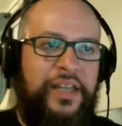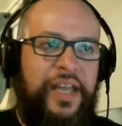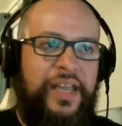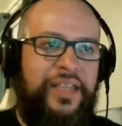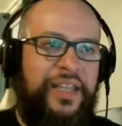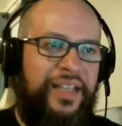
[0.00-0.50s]

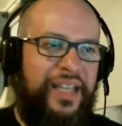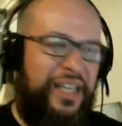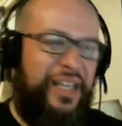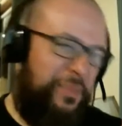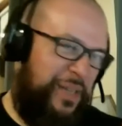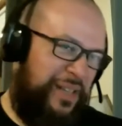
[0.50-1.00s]
And then a
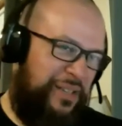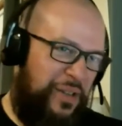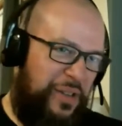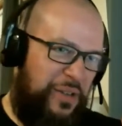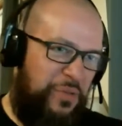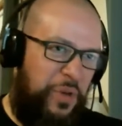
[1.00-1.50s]
little bit
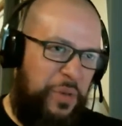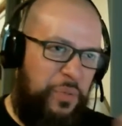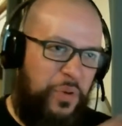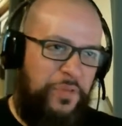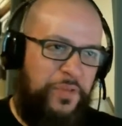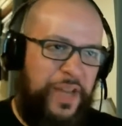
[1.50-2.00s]

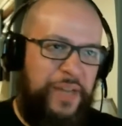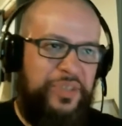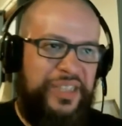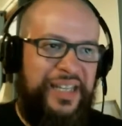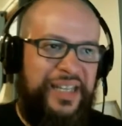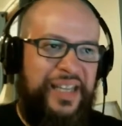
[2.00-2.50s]

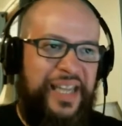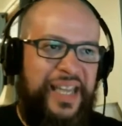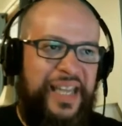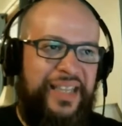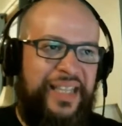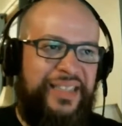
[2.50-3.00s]
1.5%,
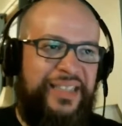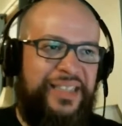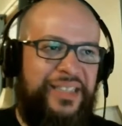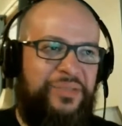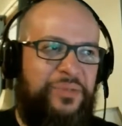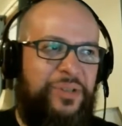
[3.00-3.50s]
and
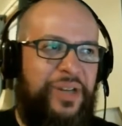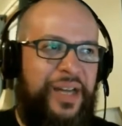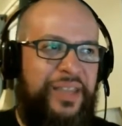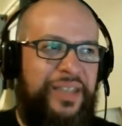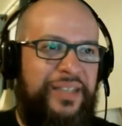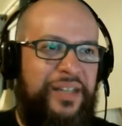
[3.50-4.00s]
this is where
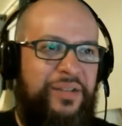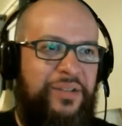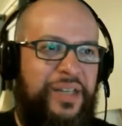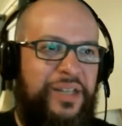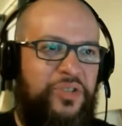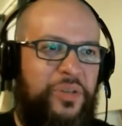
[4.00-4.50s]
I think they were
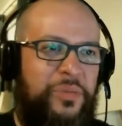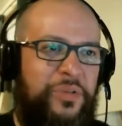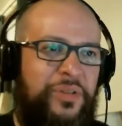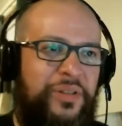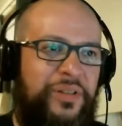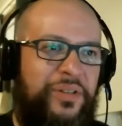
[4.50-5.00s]
getting in
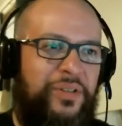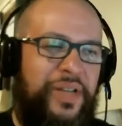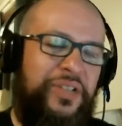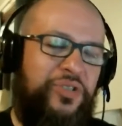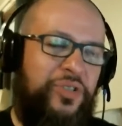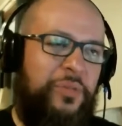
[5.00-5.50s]
trouble, or
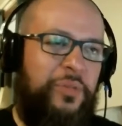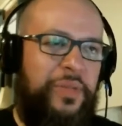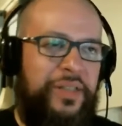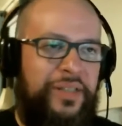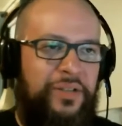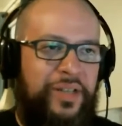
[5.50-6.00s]
not in trouble,
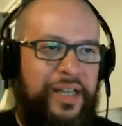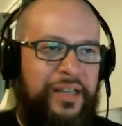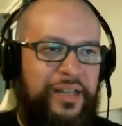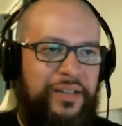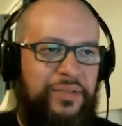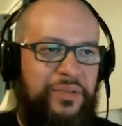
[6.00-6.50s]
but they were kind
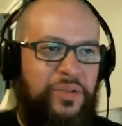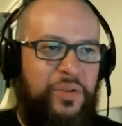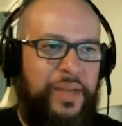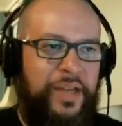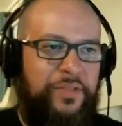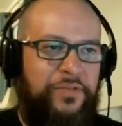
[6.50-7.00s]
of going
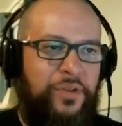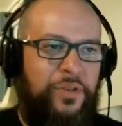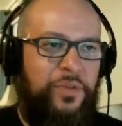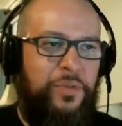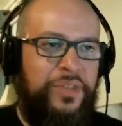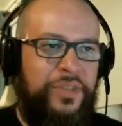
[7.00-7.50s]
back and
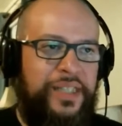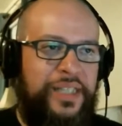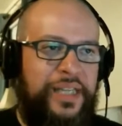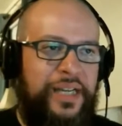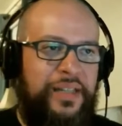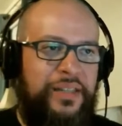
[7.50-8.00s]
forth, was
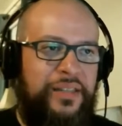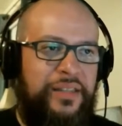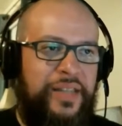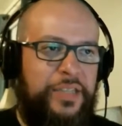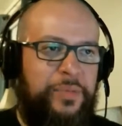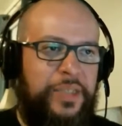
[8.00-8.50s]
the
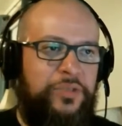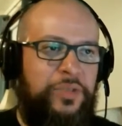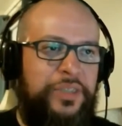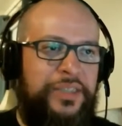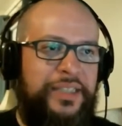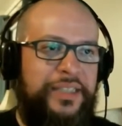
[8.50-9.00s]
Xbox
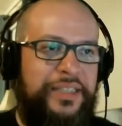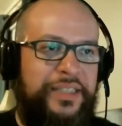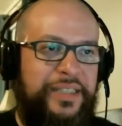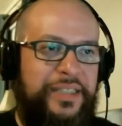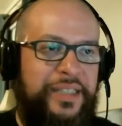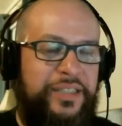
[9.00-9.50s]

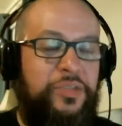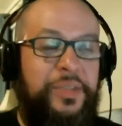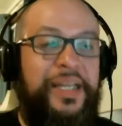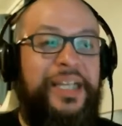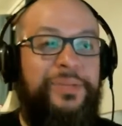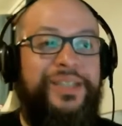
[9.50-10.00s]

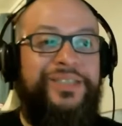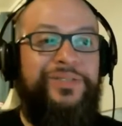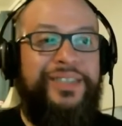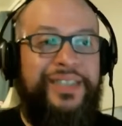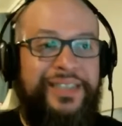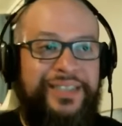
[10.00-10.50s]

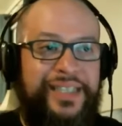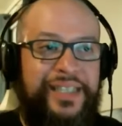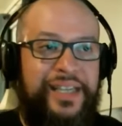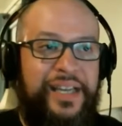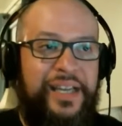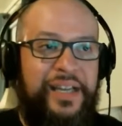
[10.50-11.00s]

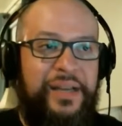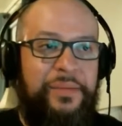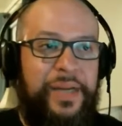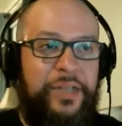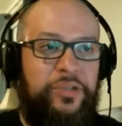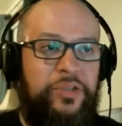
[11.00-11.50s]
360
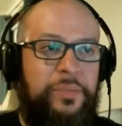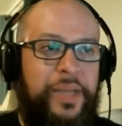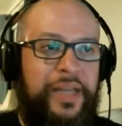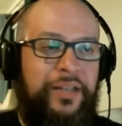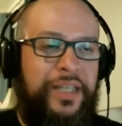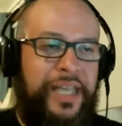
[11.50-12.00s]
backwards
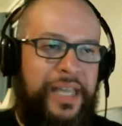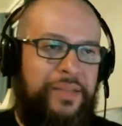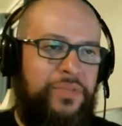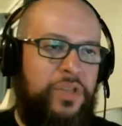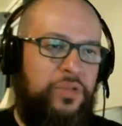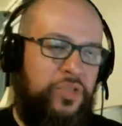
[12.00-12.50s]
compatibility
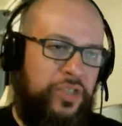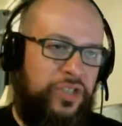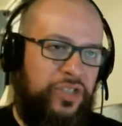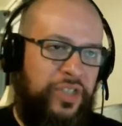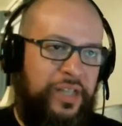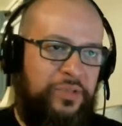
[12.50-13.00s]
game
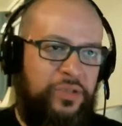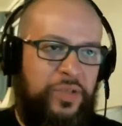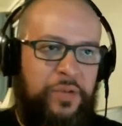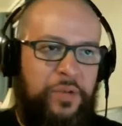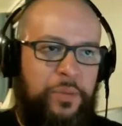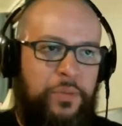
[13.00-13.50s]
usage, and that was
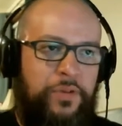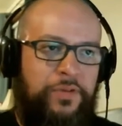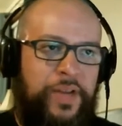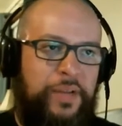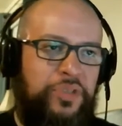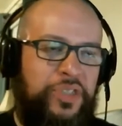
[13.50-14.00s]
only at
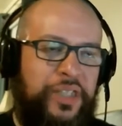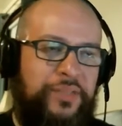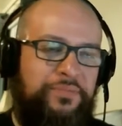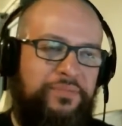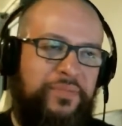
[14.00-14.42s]
1.5%.